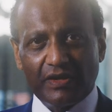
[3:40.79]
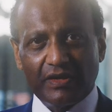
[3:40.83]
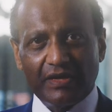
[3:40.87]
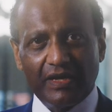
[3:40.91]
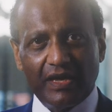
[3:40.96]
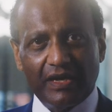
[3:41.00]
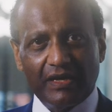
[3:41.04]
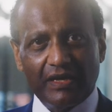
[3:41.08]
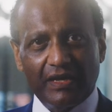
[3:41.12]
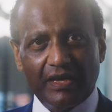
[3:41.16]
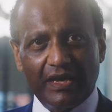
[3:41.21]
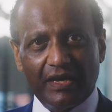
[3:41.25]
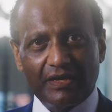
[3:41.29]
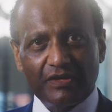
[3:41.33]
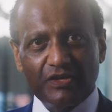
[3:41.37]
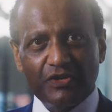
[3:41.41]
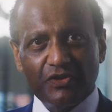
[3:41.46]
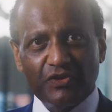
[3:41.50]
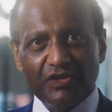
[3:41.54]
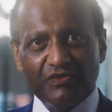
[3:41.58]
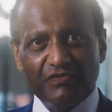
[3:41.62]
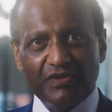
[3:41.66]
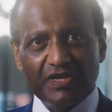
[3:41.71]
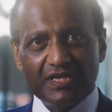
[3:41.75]
uh, at
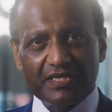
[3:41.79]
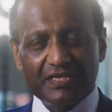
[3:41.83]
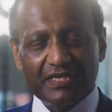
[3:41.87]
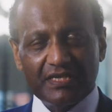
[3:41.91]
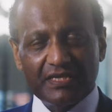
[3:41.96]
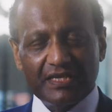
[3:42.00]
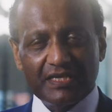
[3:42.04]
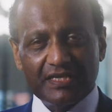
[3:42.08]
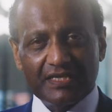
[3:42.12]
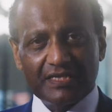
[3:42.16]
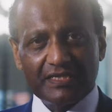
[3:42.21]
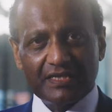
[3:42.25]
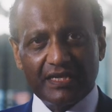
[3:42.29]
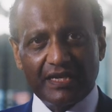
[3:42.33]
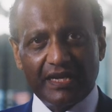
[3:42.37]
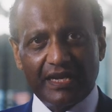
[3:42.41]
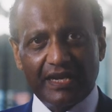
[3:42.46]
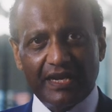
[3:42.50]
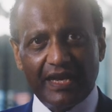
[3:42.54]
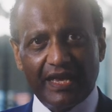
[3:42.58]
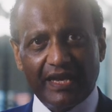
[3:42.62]
universities and